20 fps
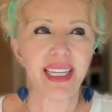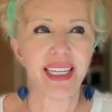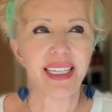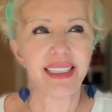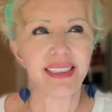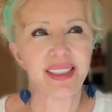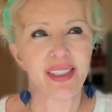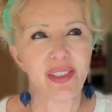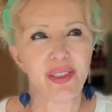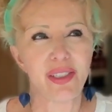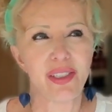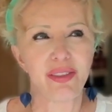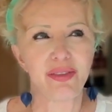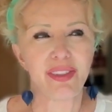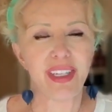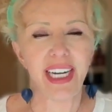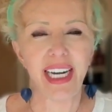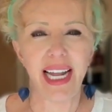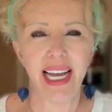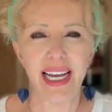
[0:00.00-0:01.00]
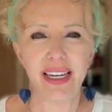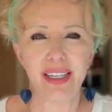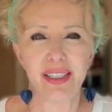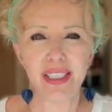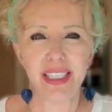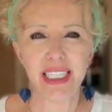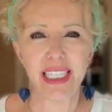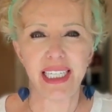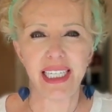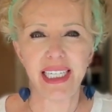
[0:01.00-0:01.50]
sort of
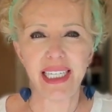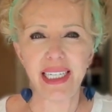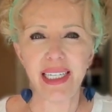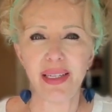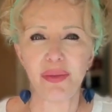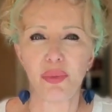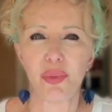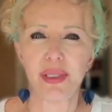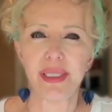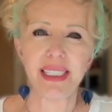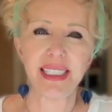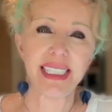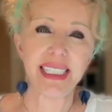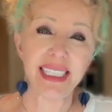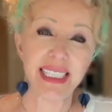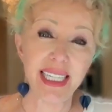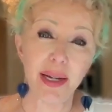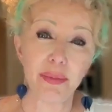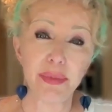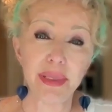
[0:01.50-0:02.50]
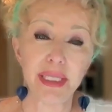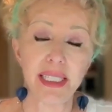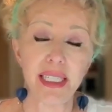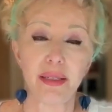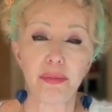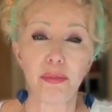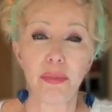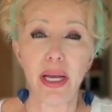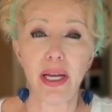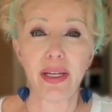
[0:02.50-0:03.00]
cloudy with some
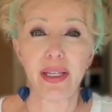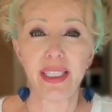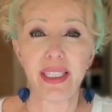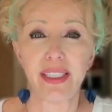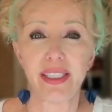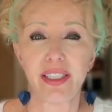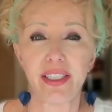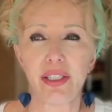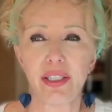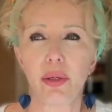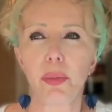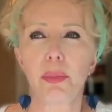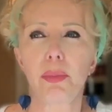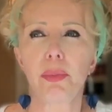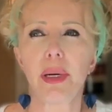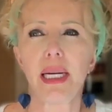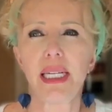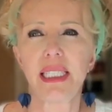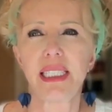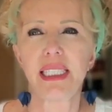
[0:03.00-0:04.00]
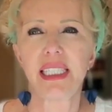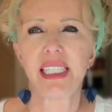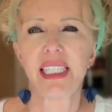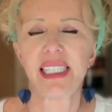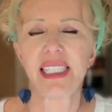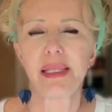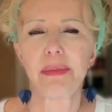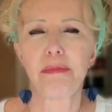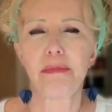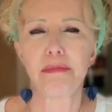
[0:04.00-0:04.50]
sun poking through, but it
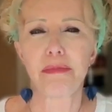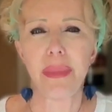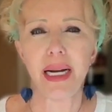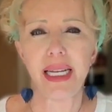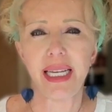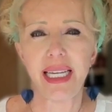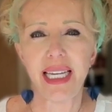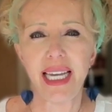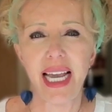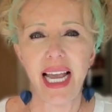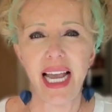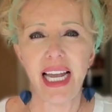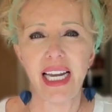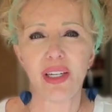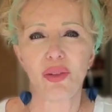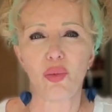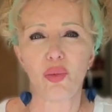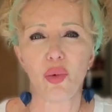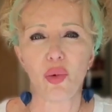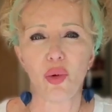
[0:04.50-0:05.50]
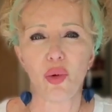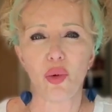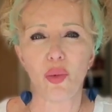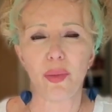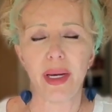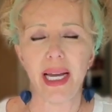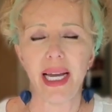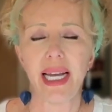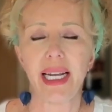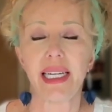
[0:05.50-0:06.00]
is muggy and
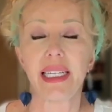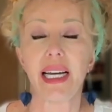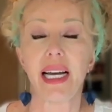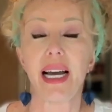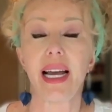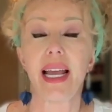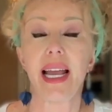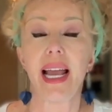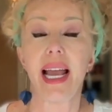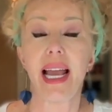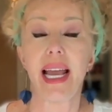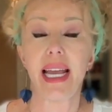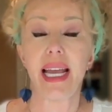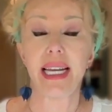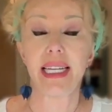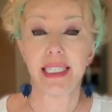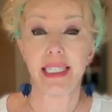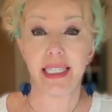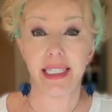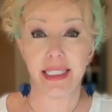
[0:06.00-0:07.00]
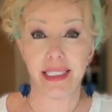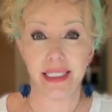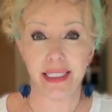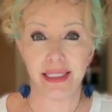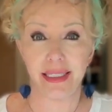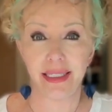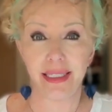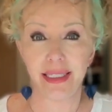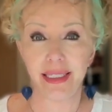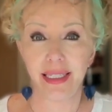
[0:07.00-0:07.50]
warm and I hate it.
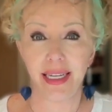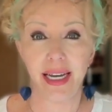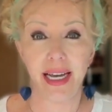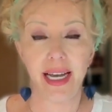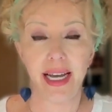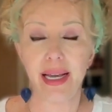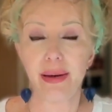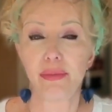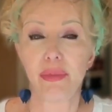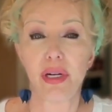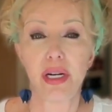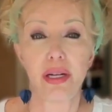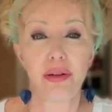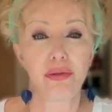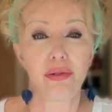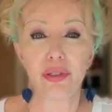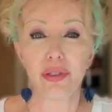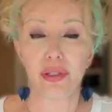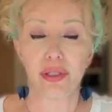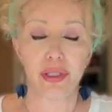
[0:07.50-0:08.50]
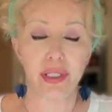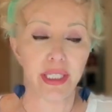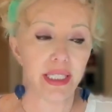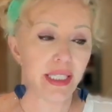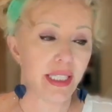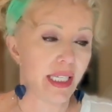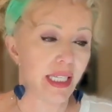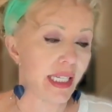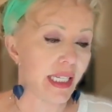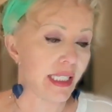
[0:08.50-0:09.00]
I am no good
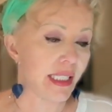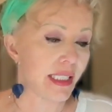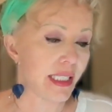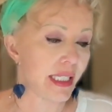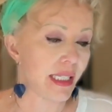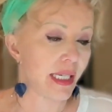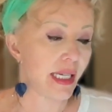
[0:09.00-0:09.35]
in the heat.